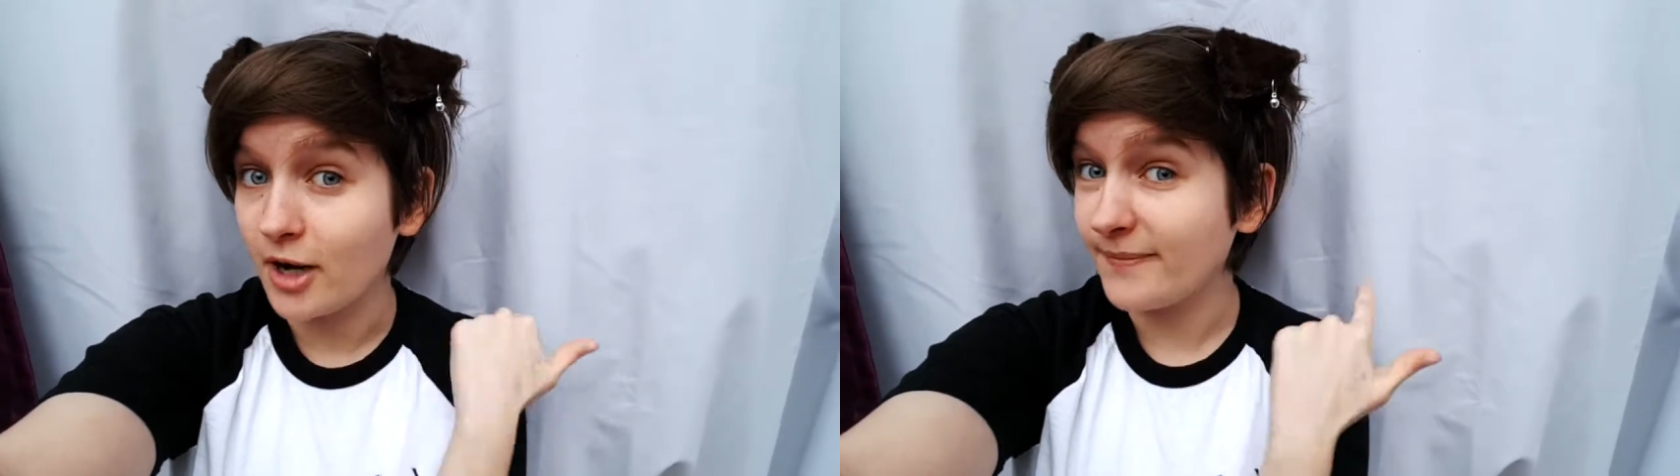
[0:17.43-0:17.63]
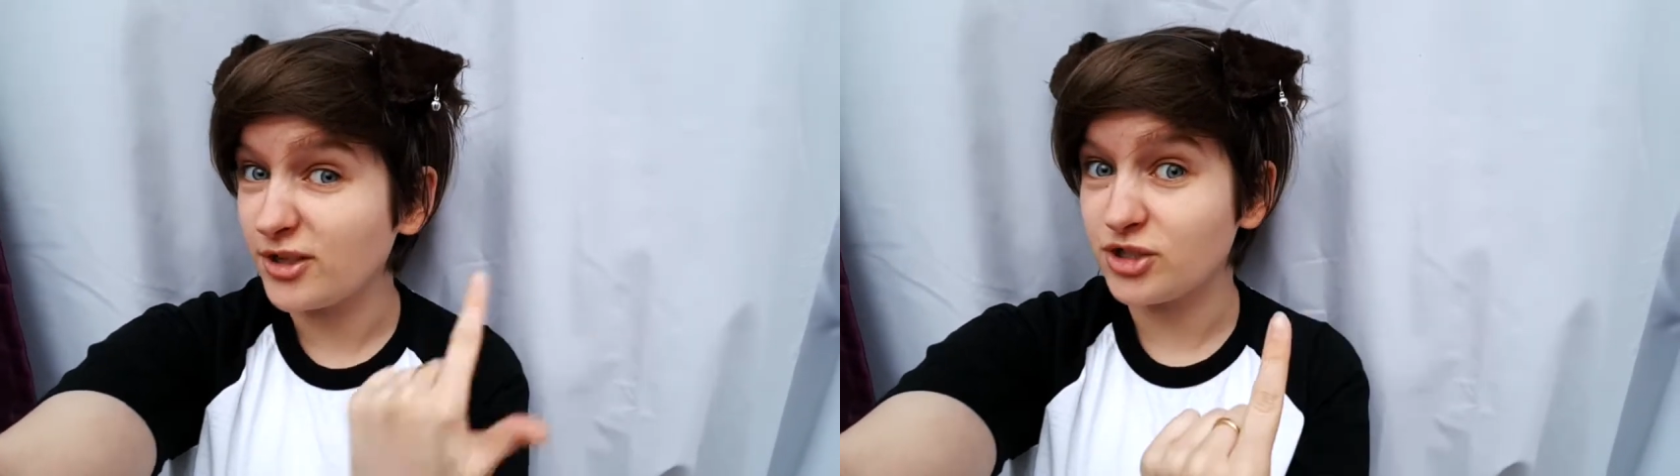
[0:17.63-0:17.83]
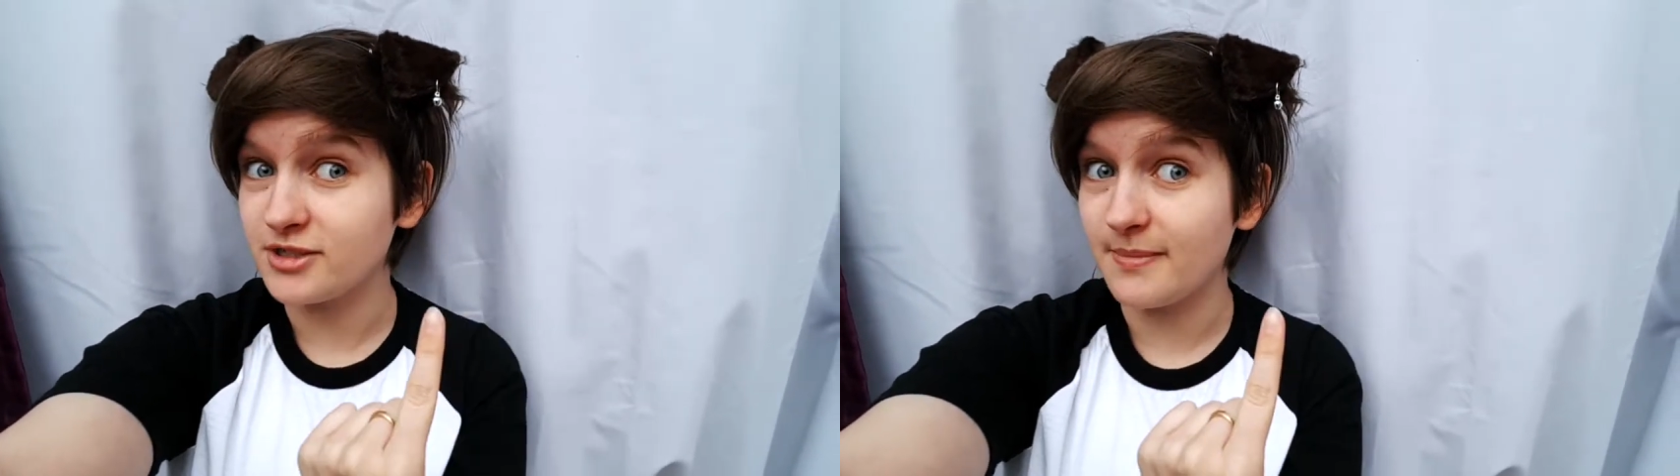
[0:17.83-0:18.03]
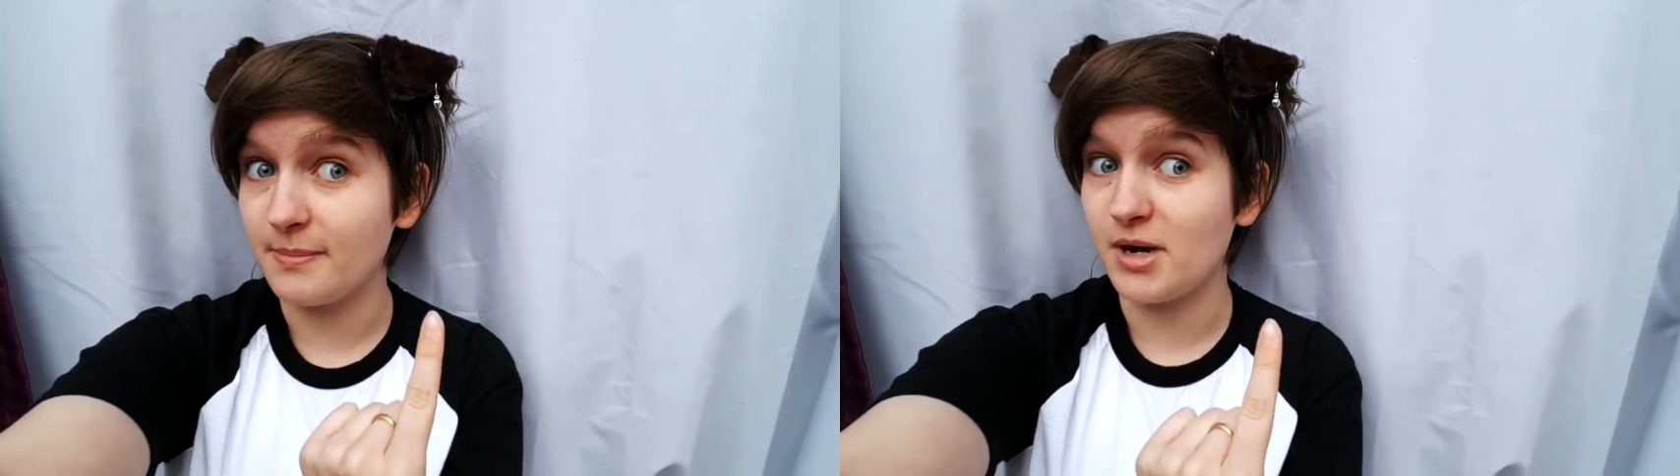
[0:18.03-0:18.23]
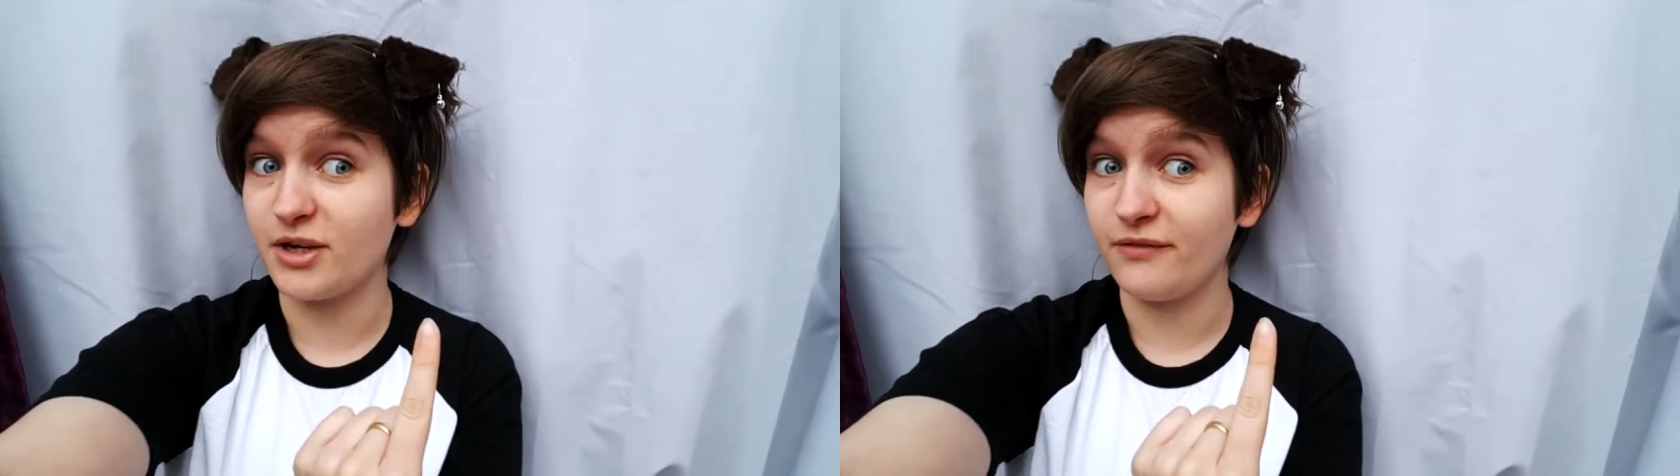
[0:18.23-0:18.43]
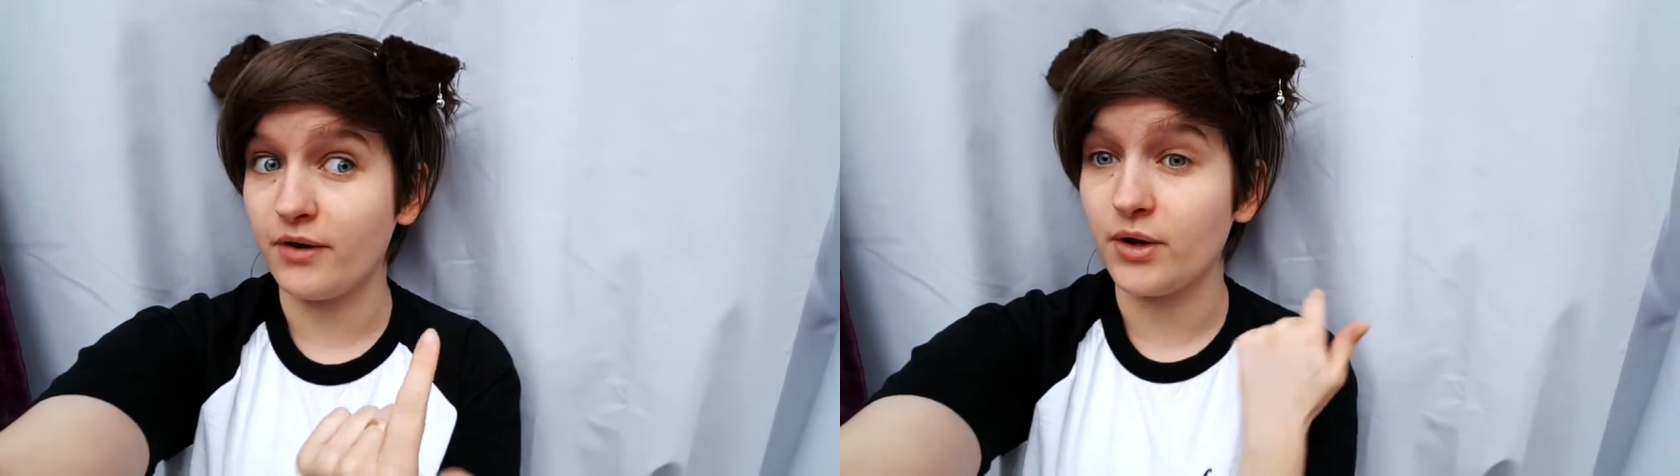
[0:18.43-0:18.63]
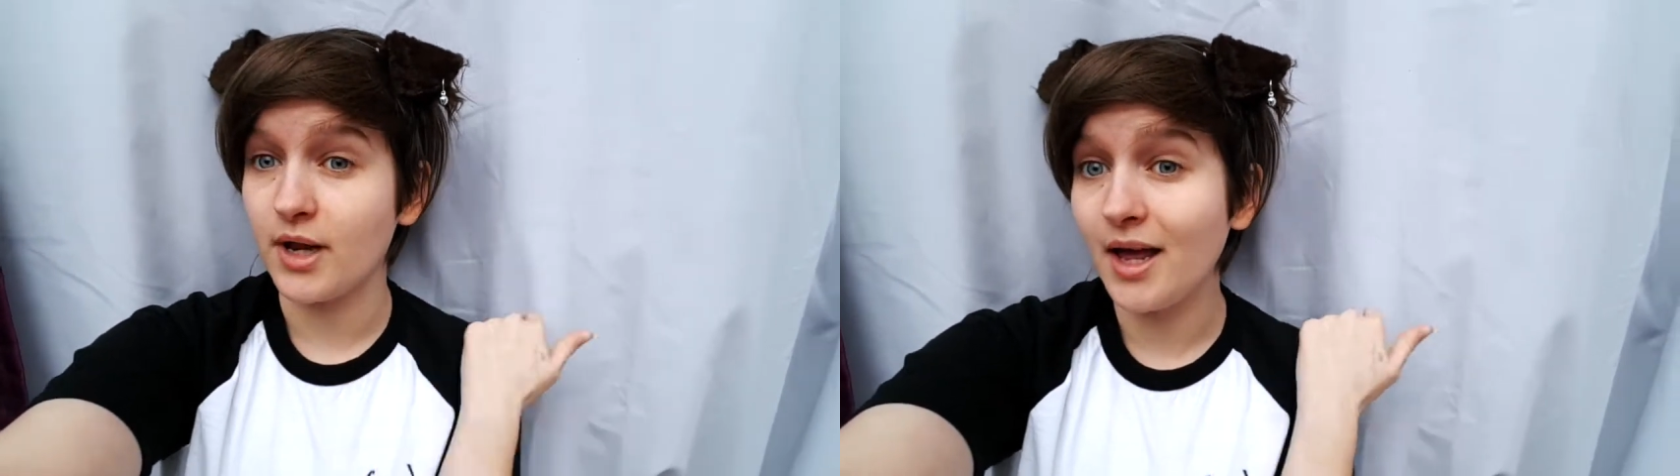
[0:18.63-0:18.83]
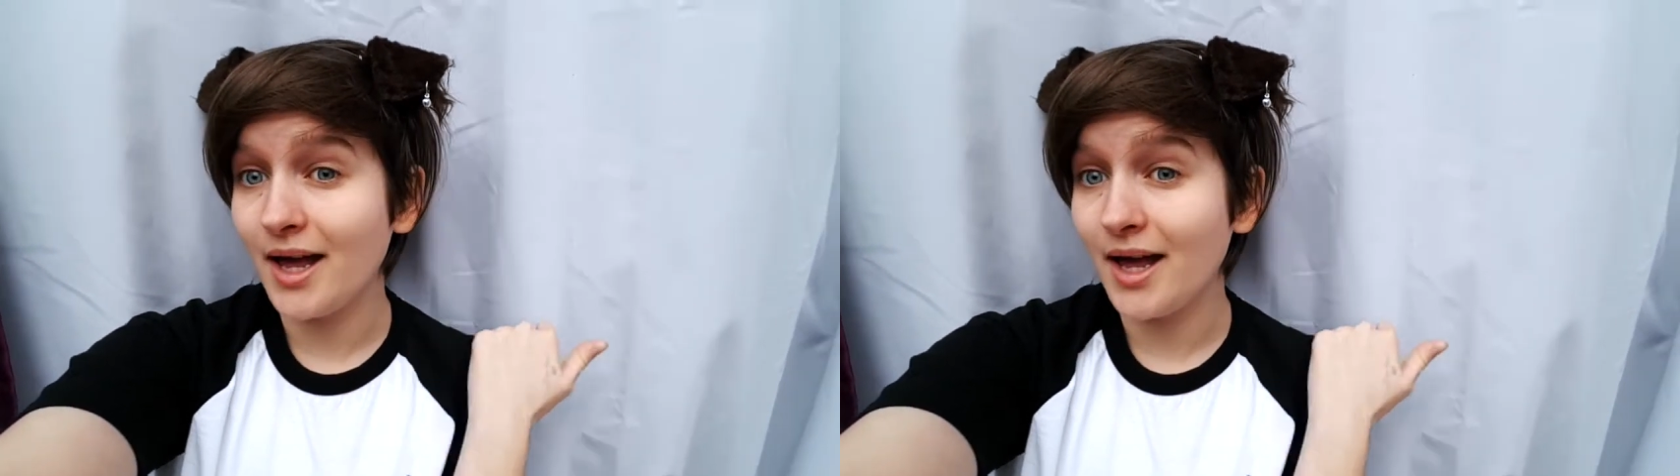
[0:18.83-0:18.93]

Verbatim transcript: I'm not using my microphone,